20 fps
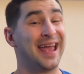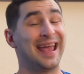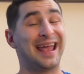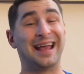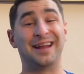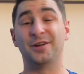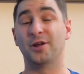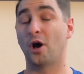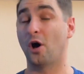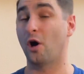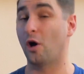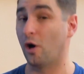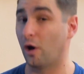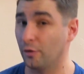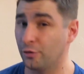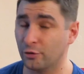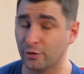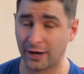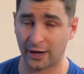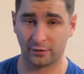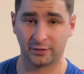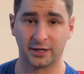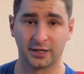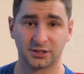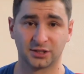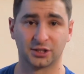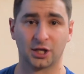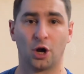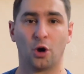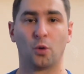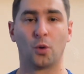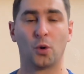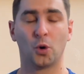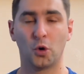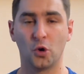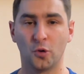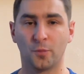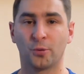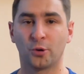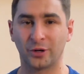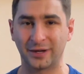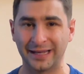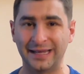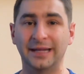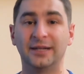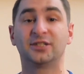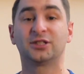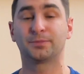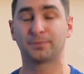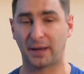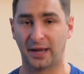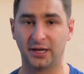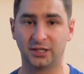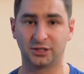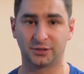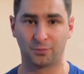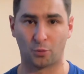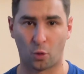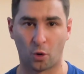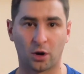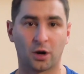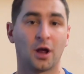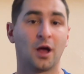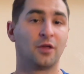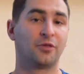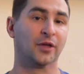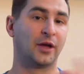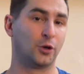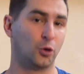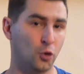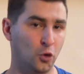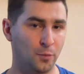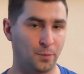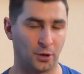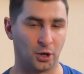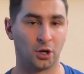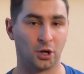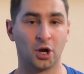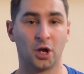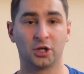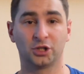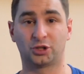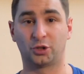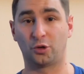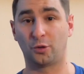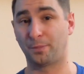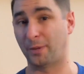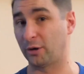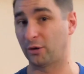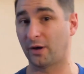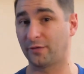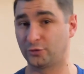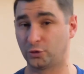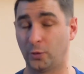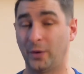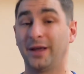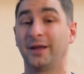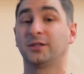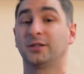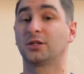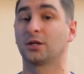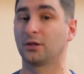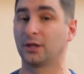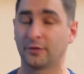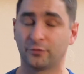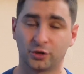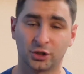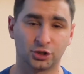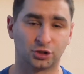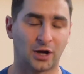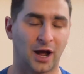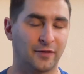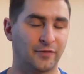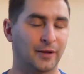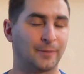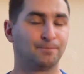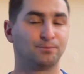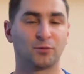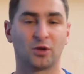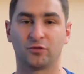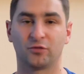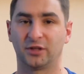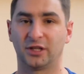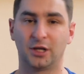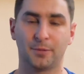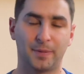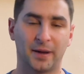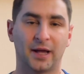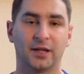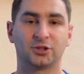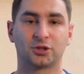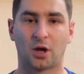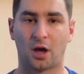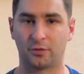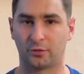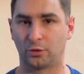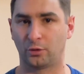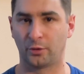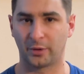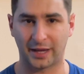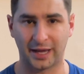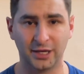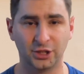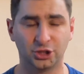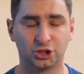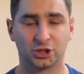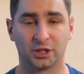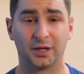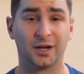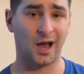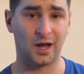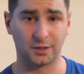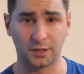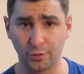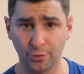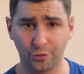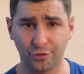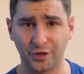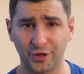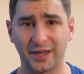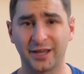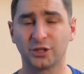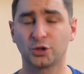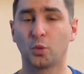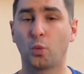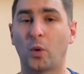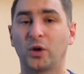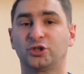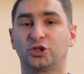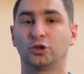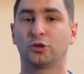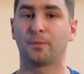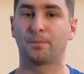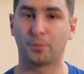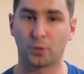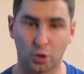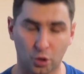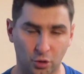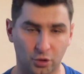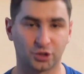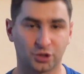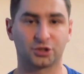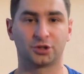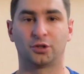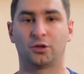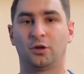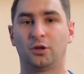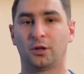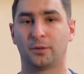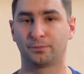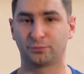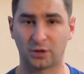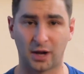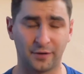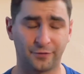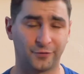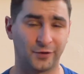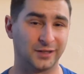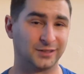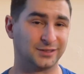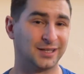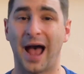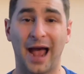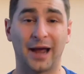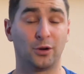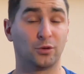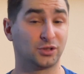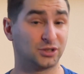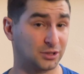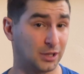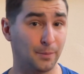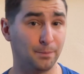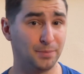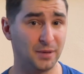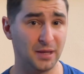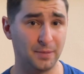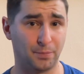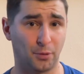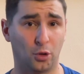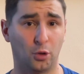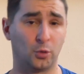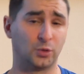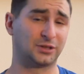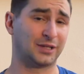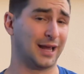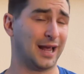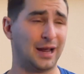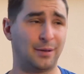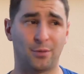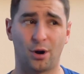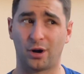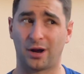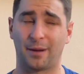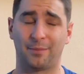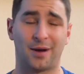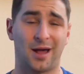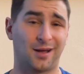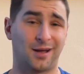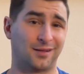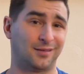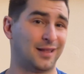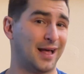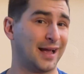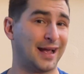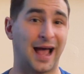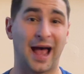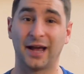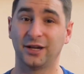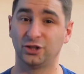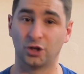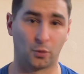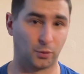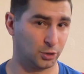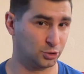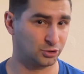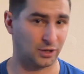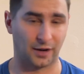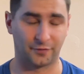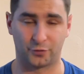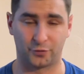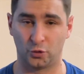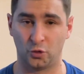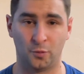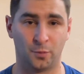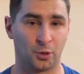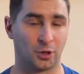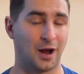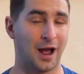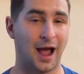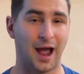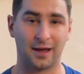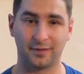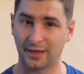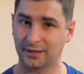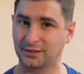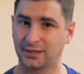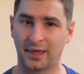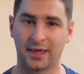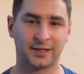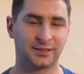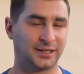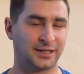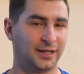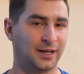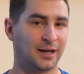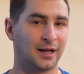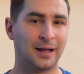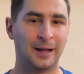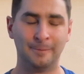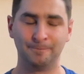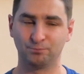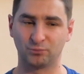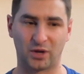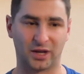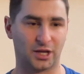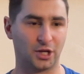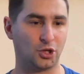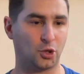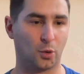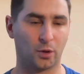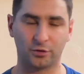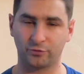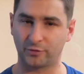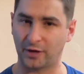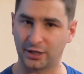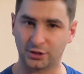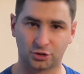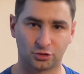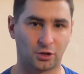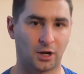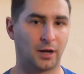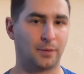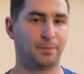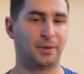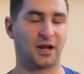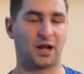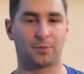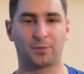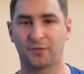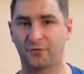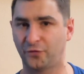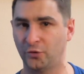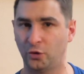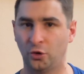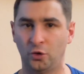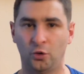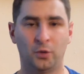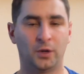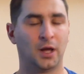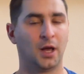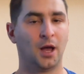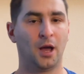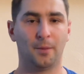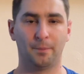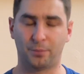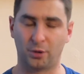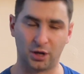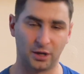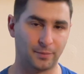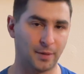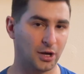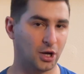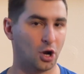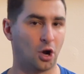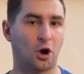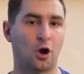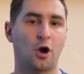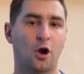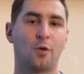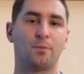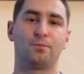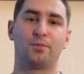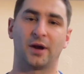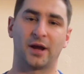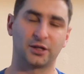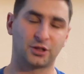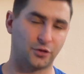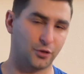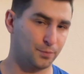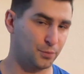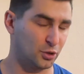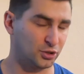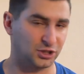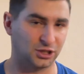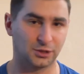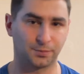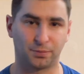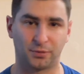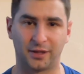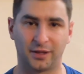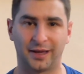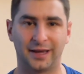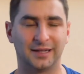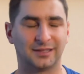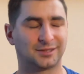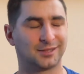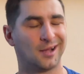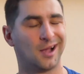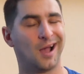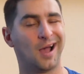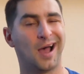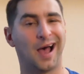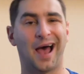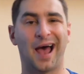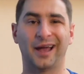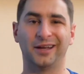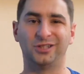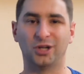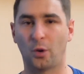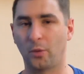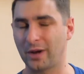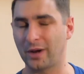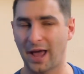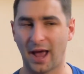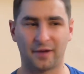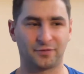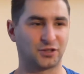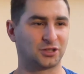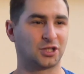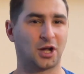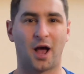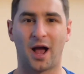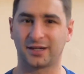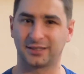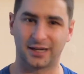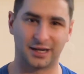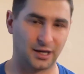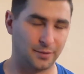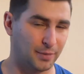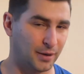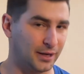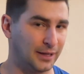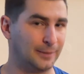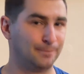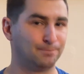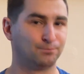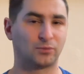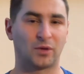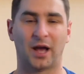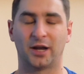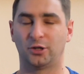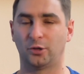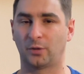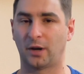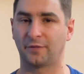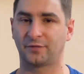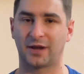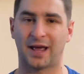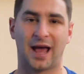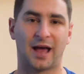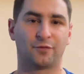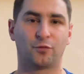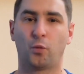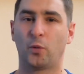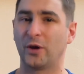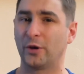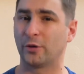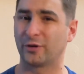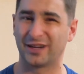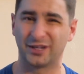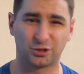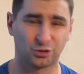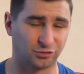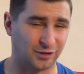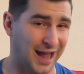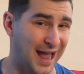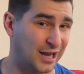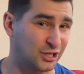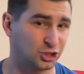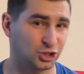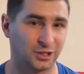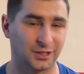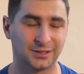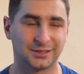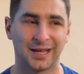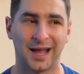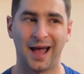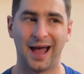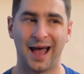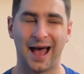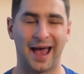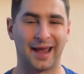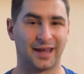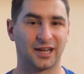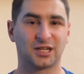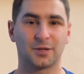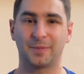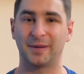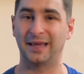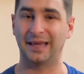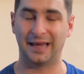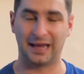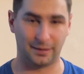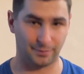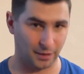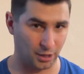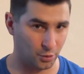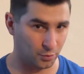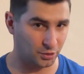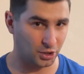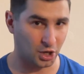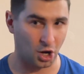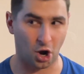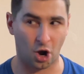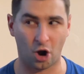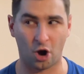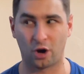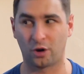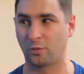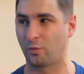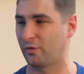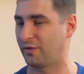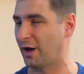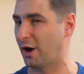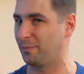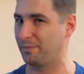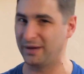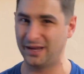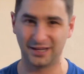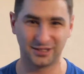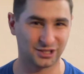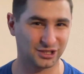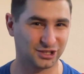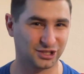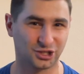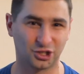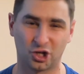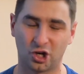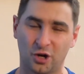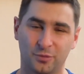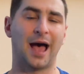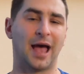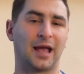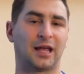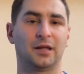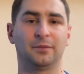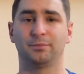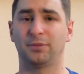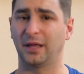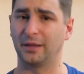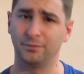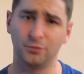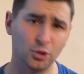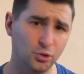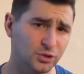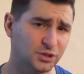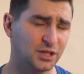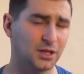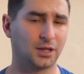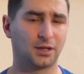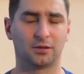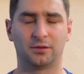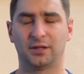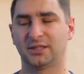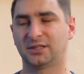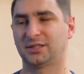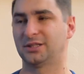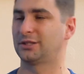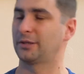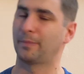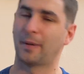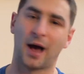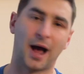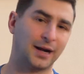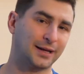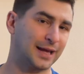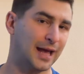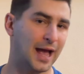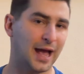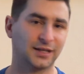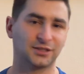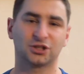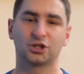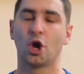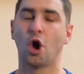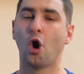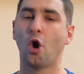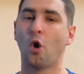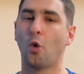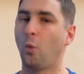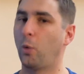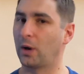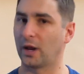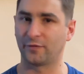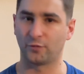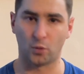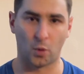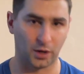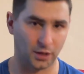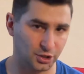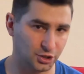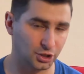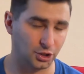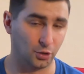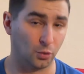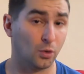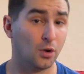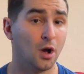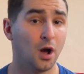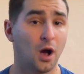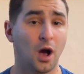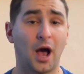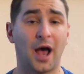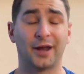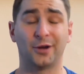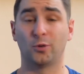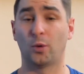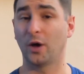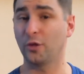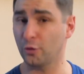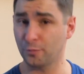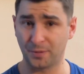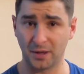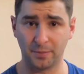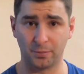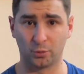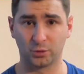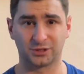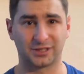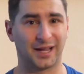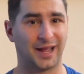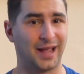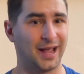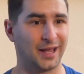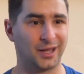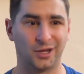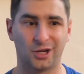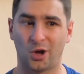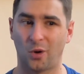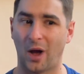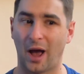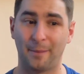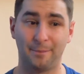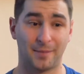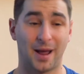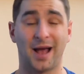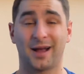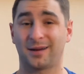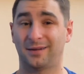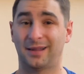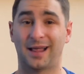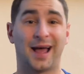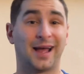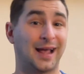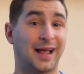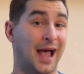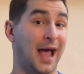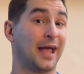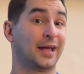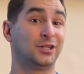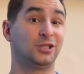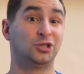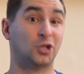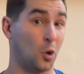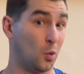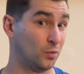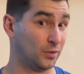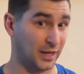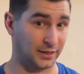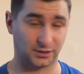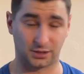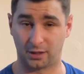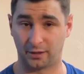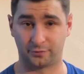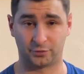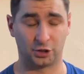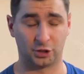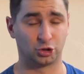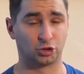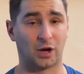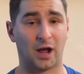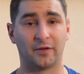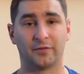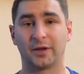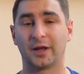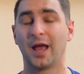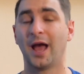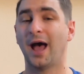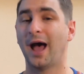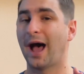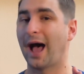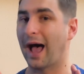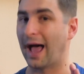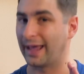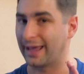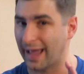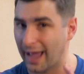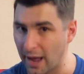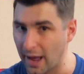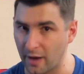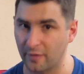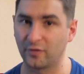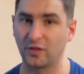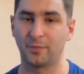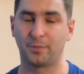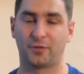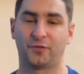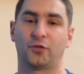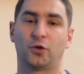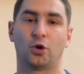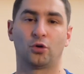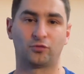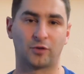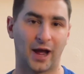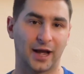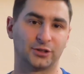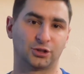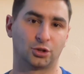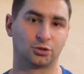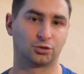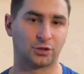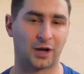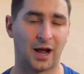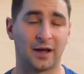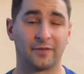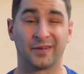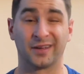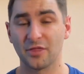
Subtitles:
In other areas, though, Uber Eats pays more than Uber, so you're better off doing delivery driving. It really depends on the location. Another thing is, what's your personal preference? I know some people who say, hey Mark, I'm not gonna lie, I don't wanna drive for Uber. I like the idea that I can go to the restaurant, pick up the food, put it in my car, bring it to the person's place. I don't have to talk to anybody. I don't have to have weird interactions. I get to be in my own car without being disturbed. I can play music, listen to podcasts, whatever you wanna do. I know other people who say, hey, I'm not gonna lie, I don't like delivery driving. I heavily prefer rideshare driving.